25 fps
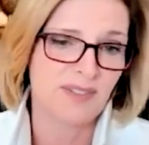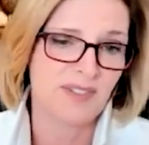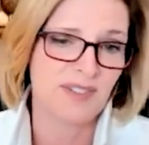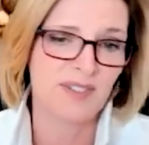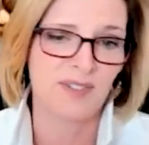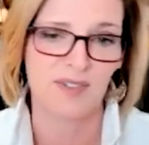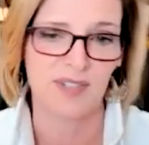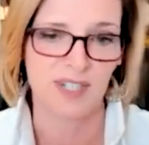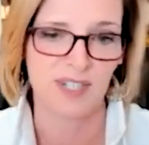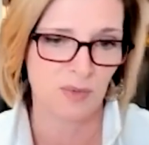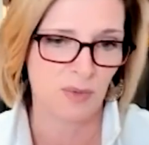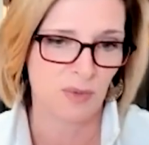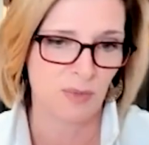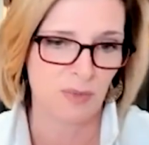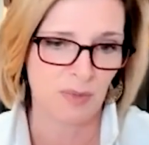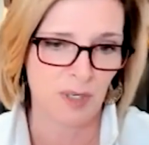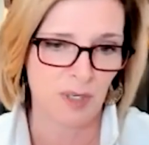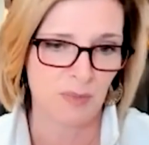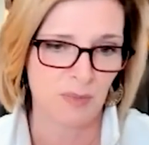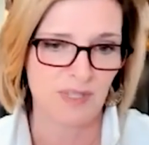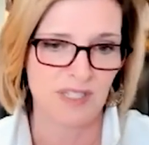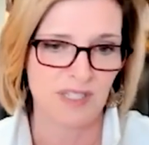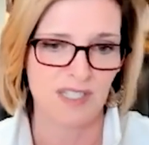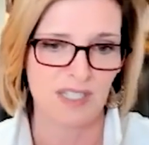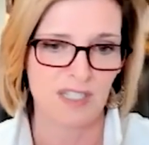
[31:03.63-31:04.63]
You know, that's what
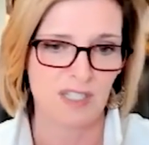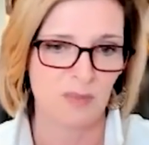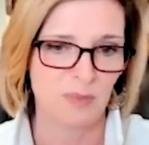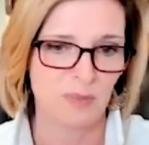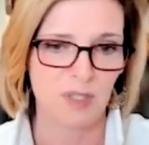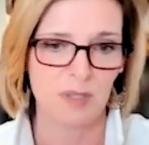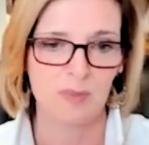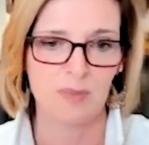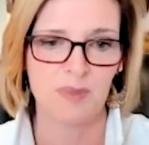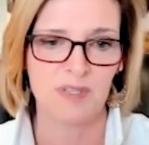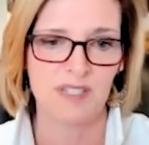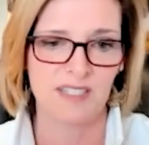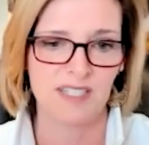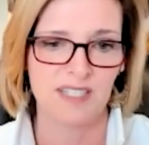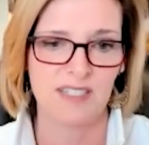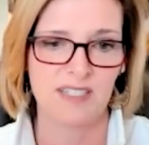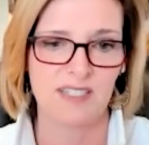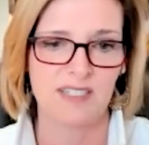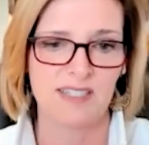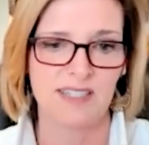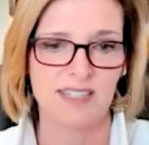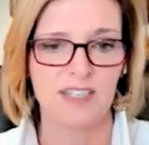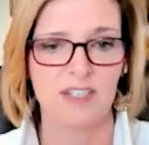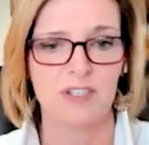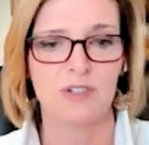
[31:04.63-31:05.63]
purpose is. Purpose
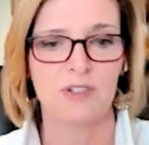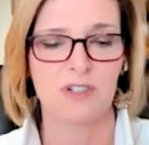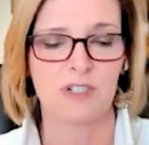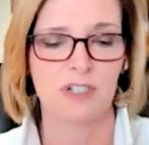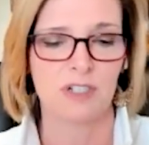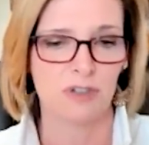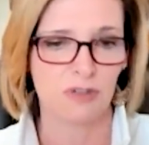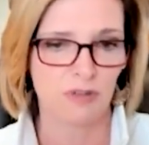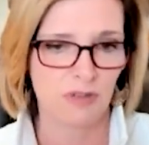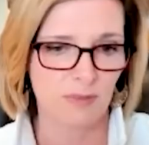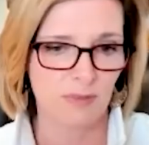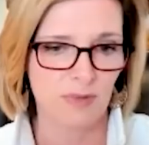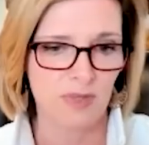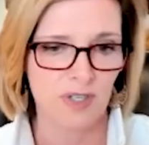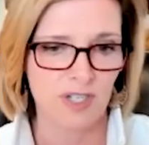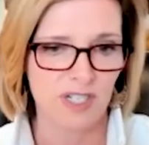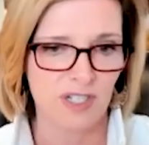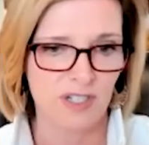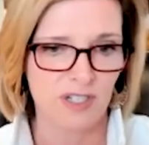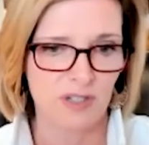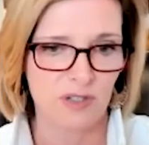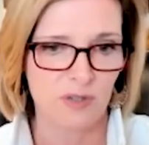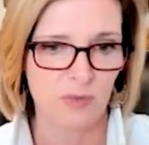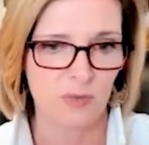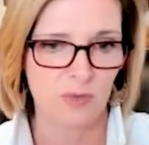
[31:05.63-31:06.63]
is that you're
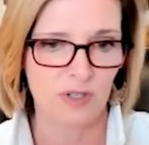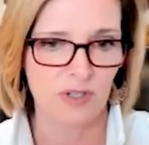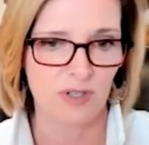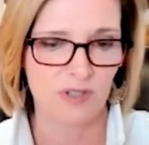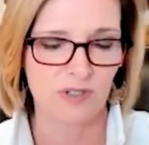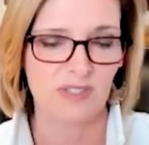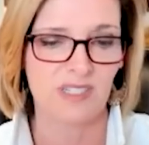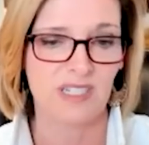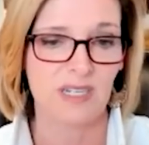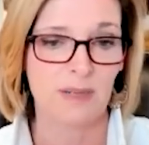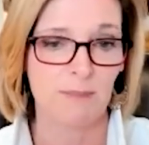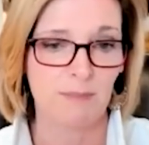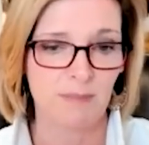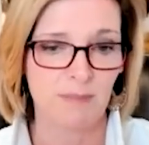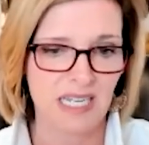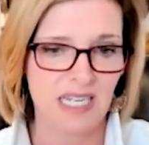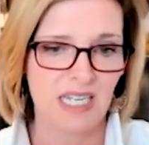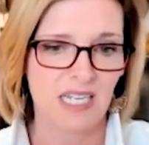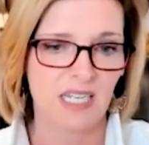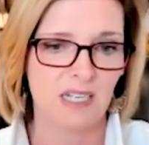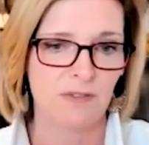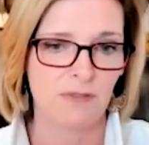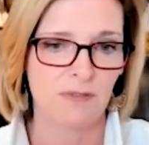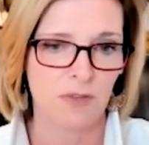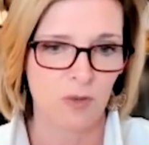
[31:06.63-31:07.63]
contributing to the world in a
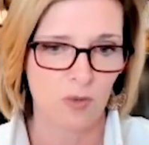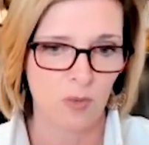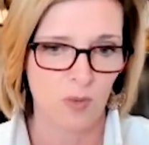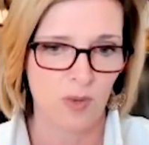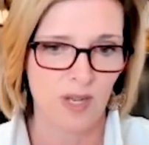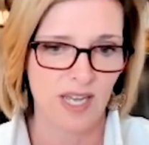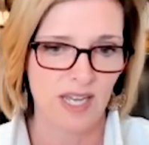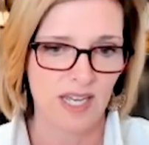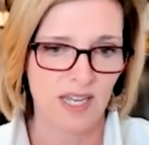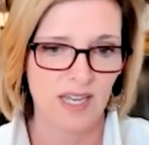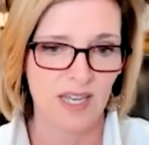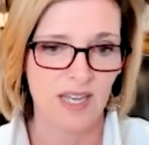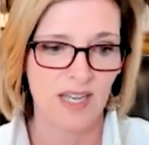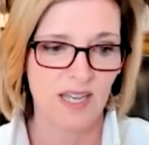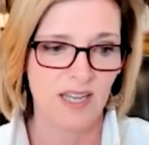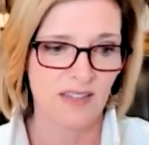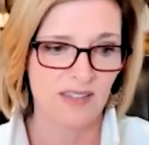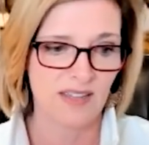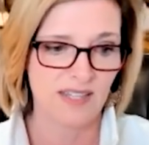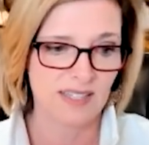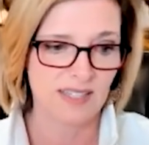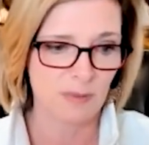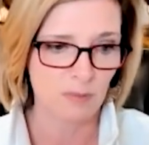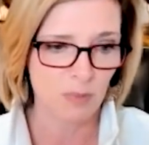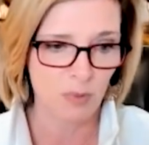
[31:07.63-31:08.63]
meaningful way
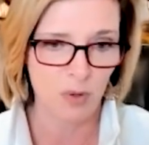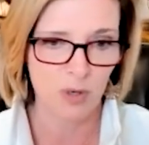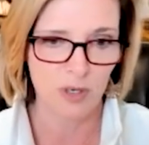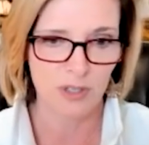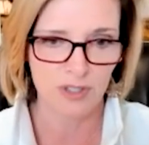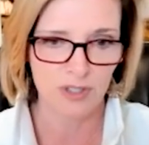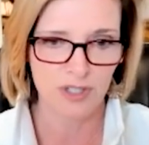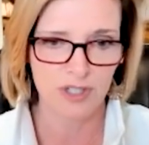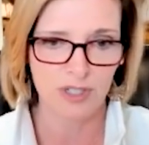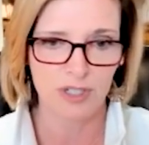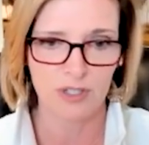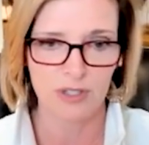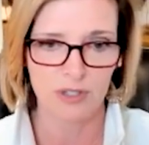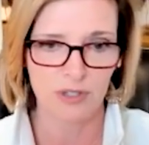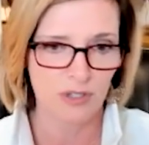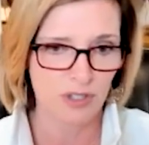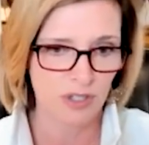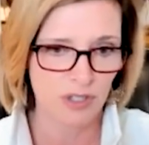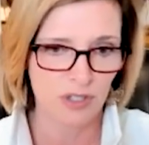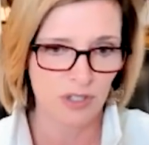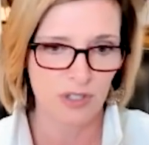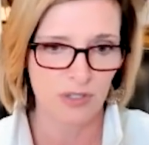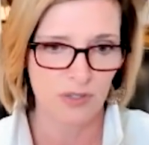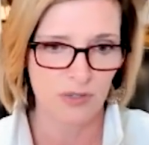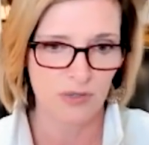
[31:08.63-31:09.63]
that's important
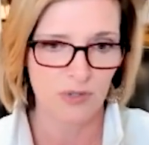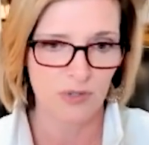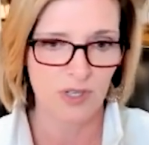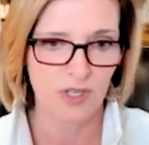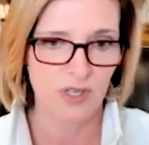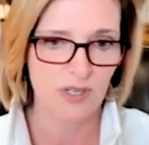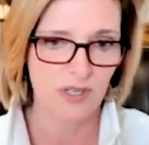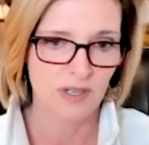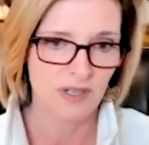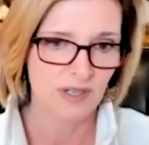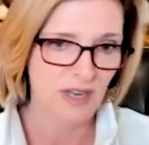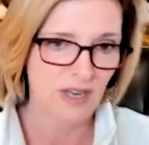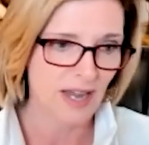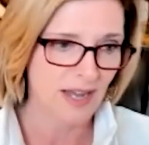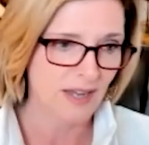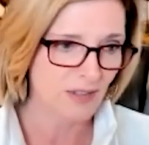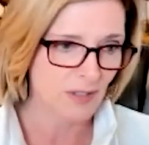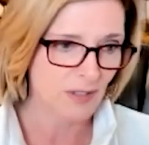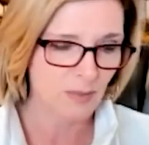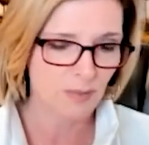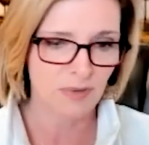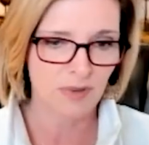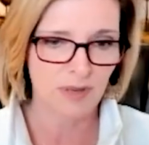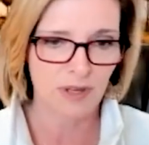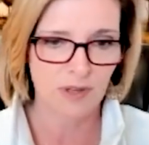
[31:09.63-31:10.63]
to you, not
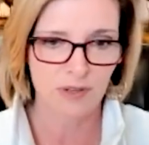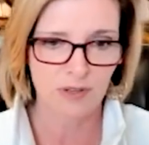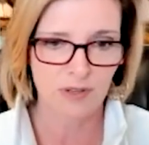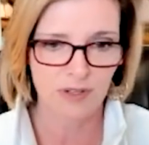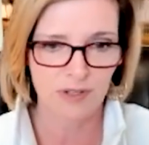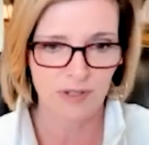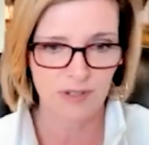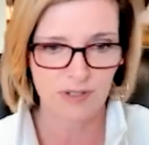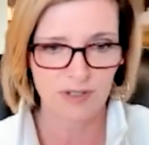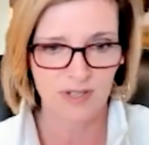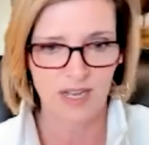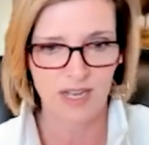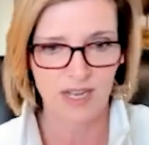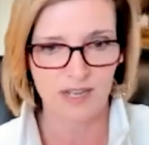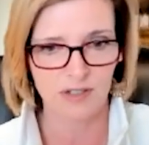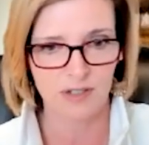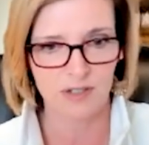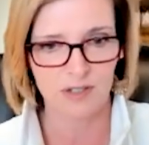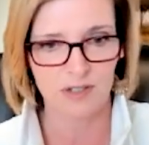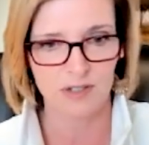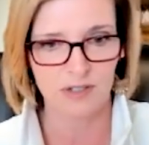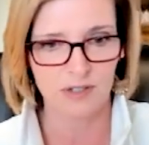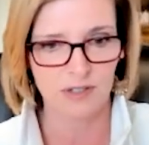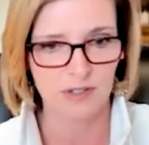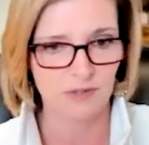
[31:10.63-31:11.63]
your brother, not
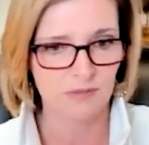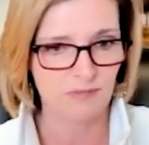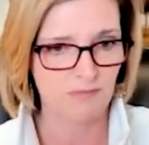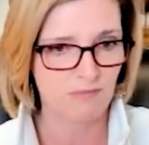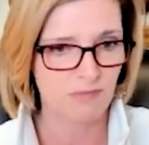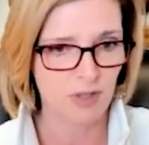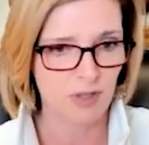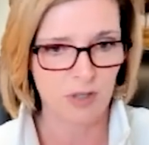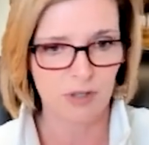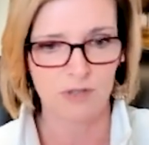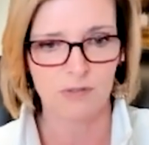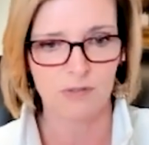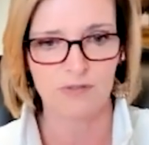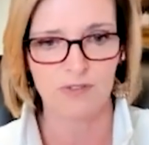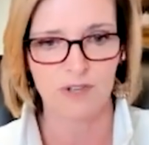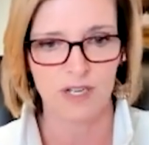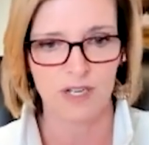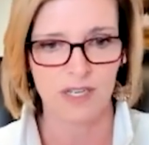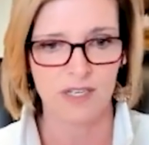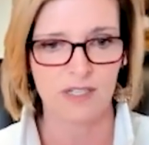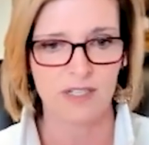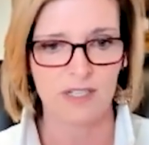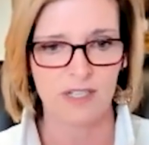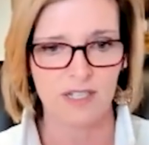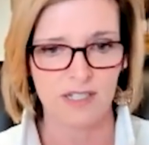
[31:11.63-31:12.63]
your
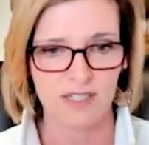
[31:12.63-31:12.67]
girlfriend.